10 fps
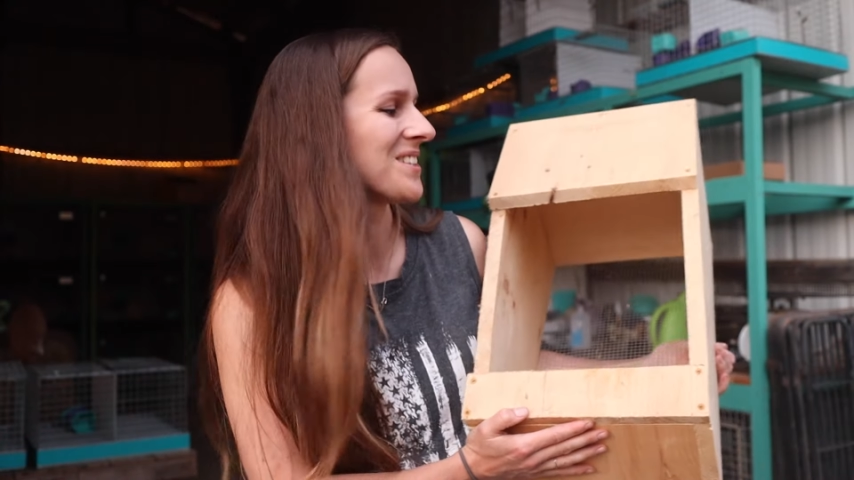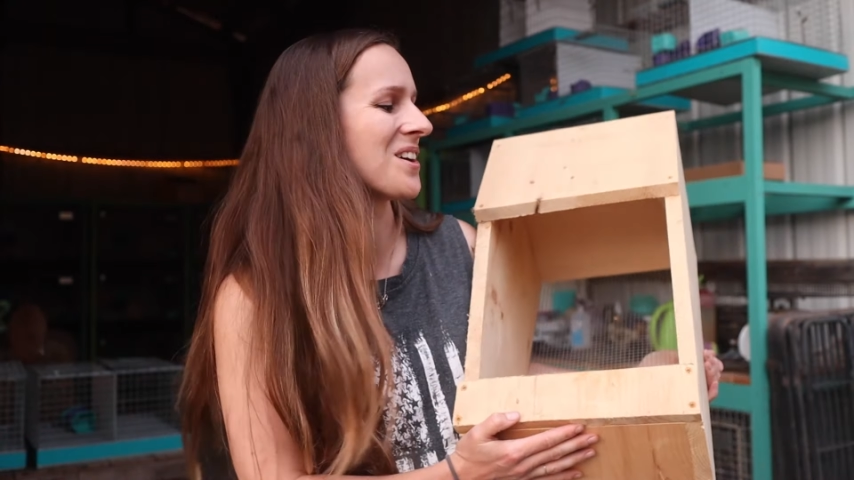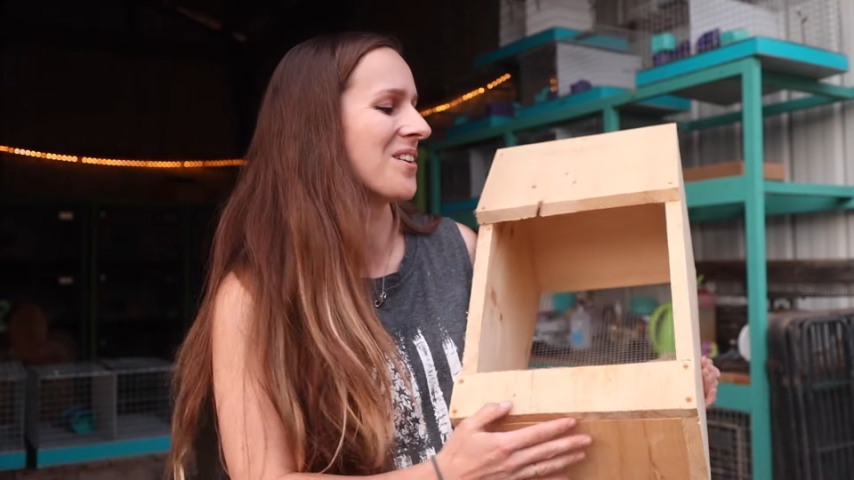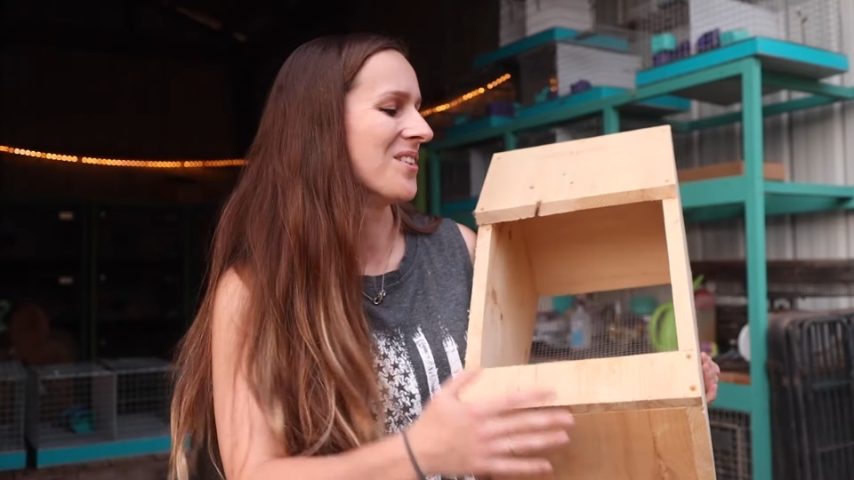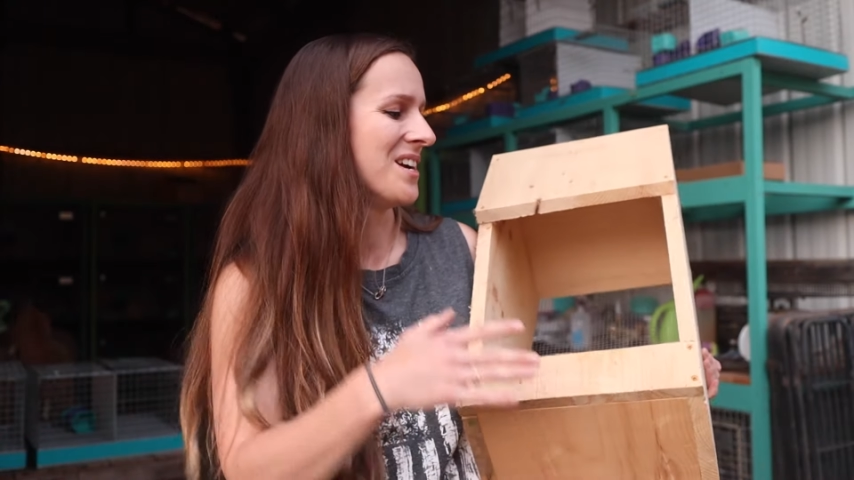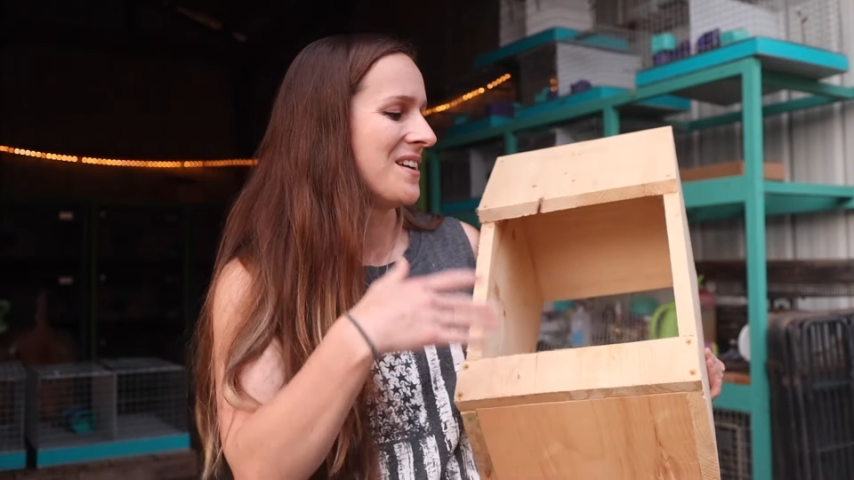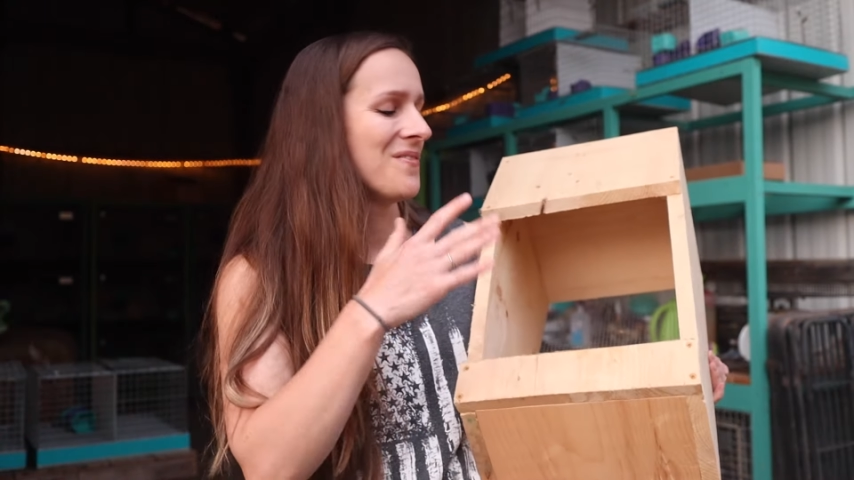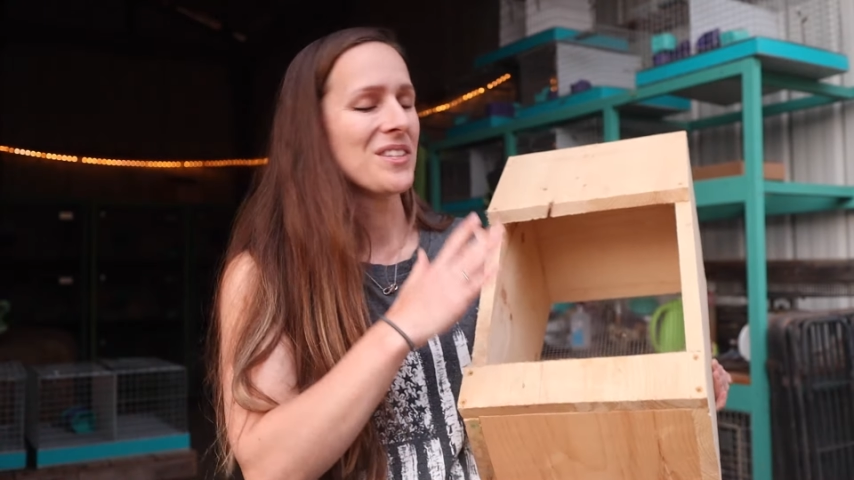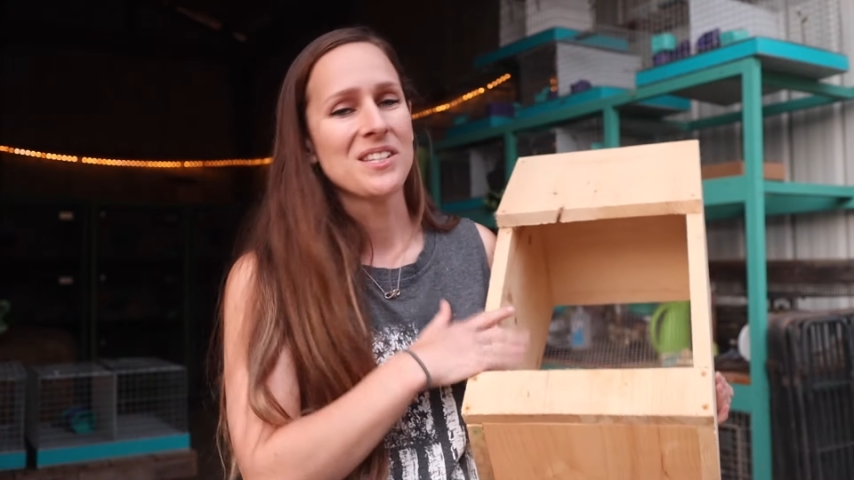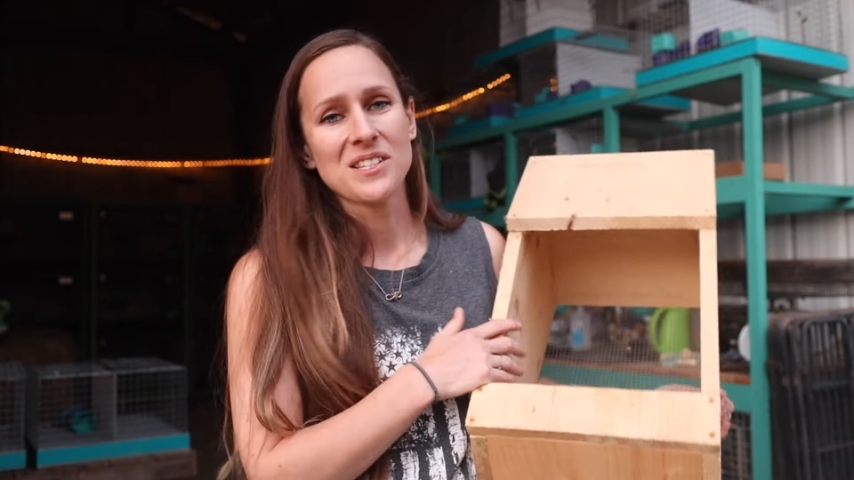So
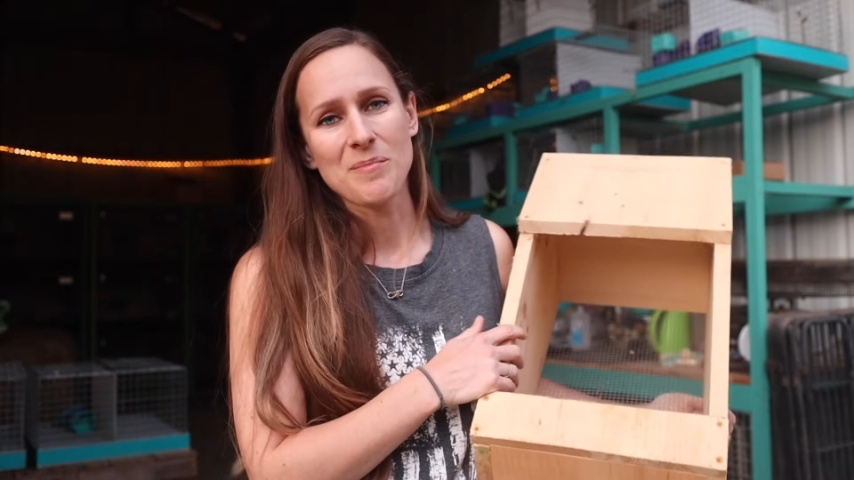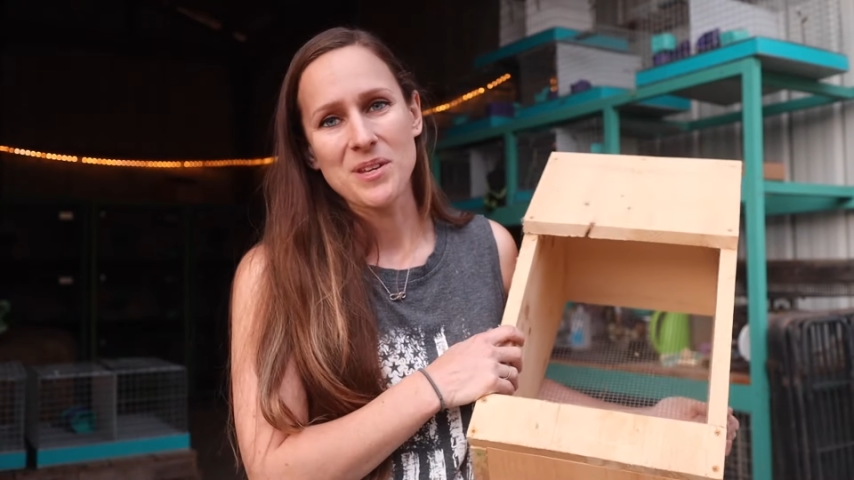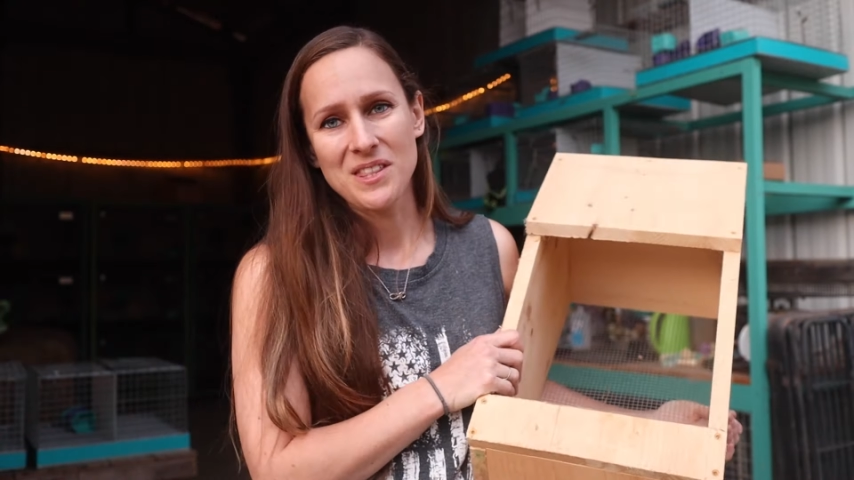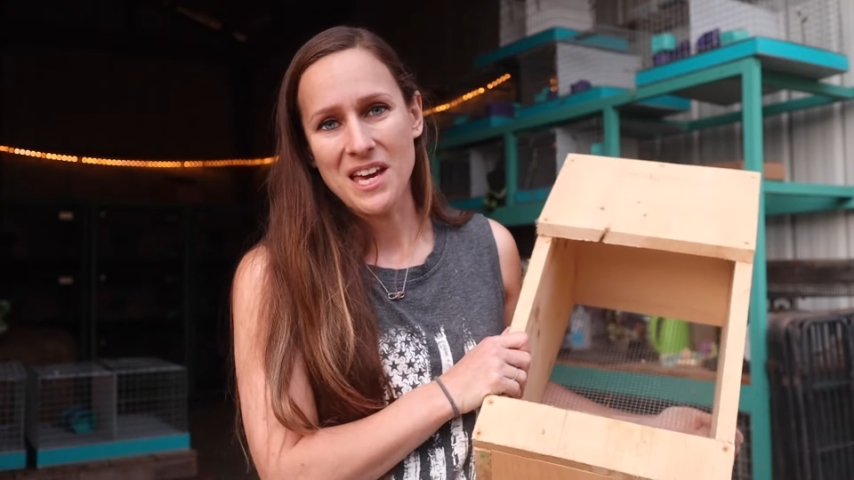this is something